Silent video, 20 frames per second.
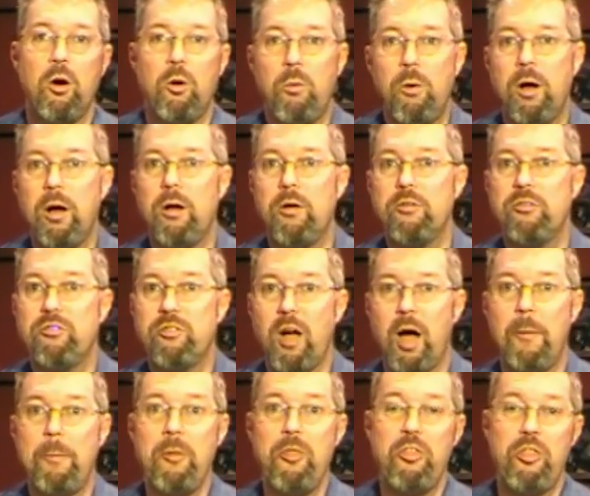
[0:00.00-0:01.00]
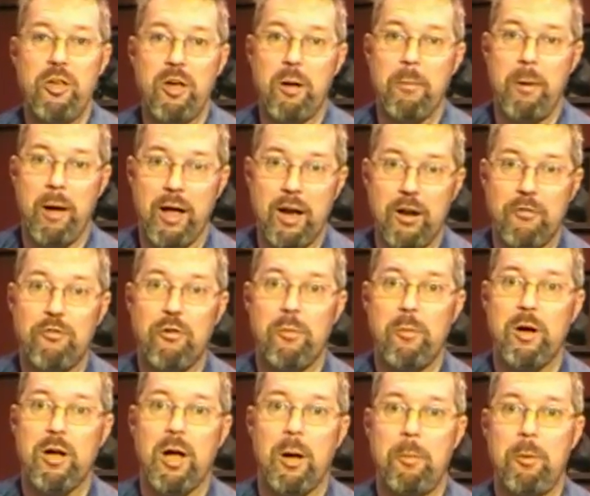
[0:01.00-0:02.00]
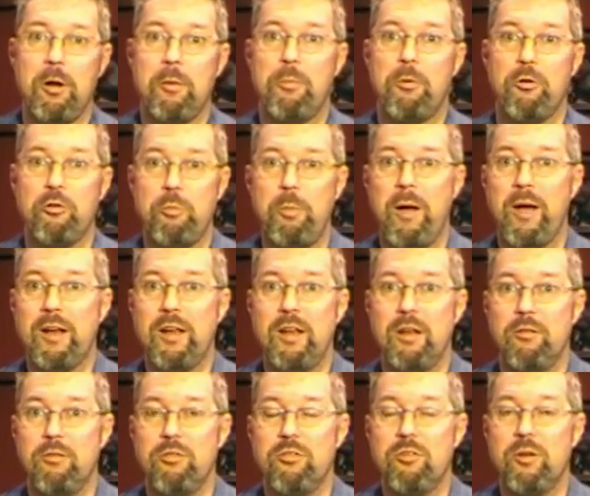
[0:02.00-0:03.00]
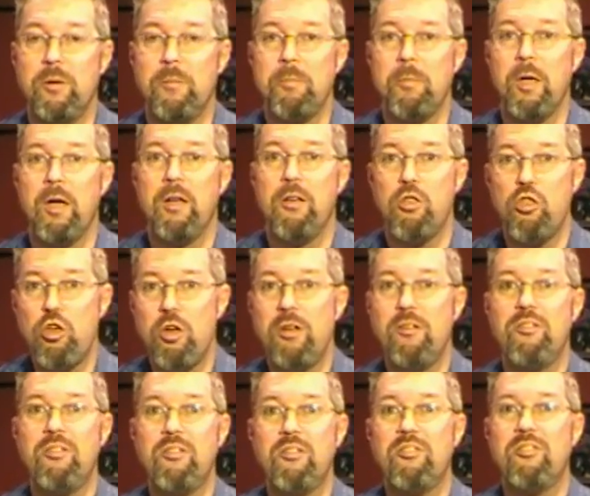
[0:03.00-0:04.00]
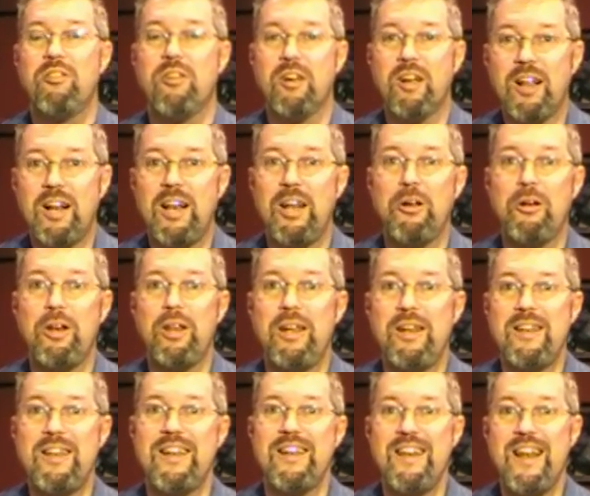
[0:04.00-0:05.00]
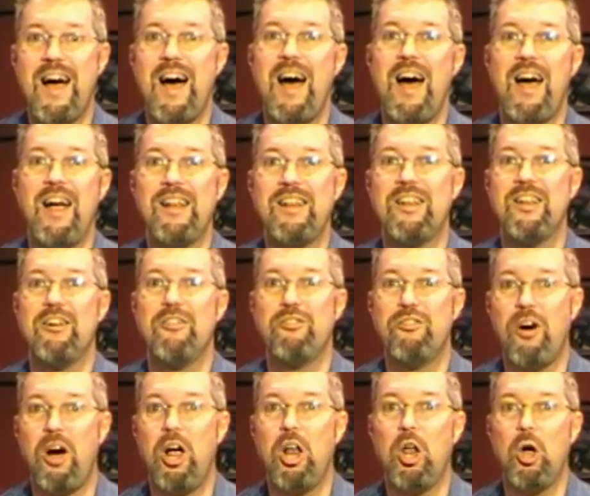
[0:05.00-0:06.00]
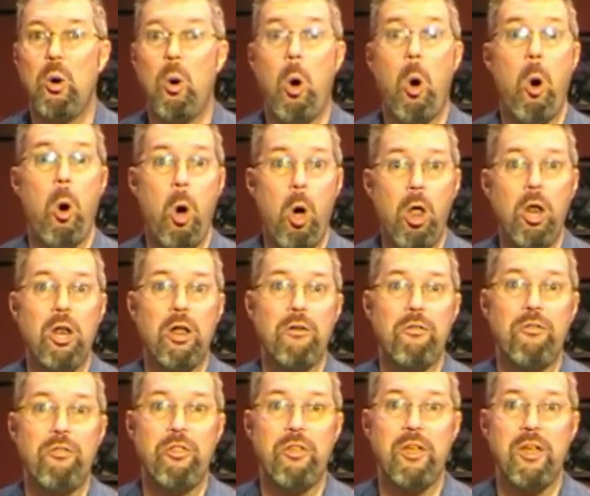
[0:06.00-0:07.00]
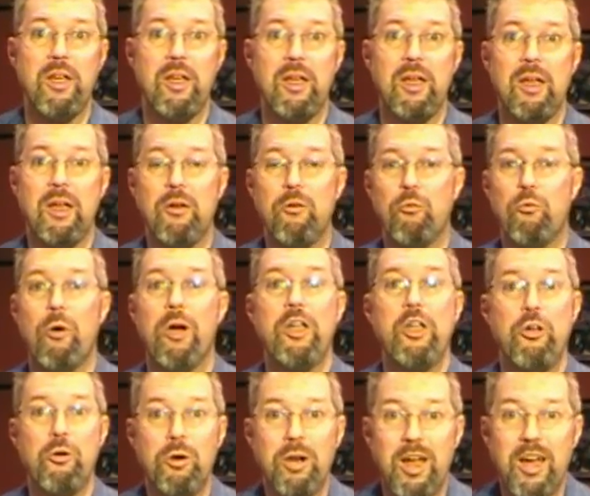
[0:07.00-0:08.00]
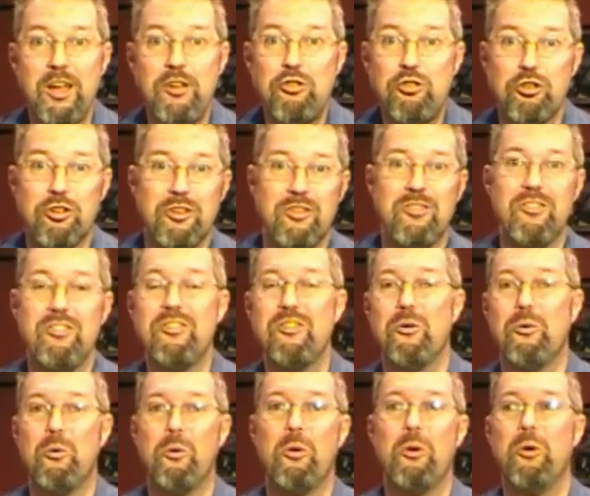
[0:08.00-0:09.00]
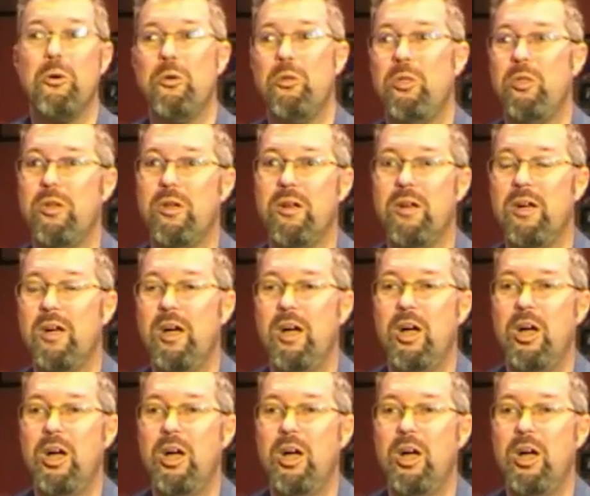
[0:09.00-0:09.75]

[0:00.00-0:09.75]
Well, stop and think about it from a couple of perspectives. Jesus clearly did not follow all of the regulations or the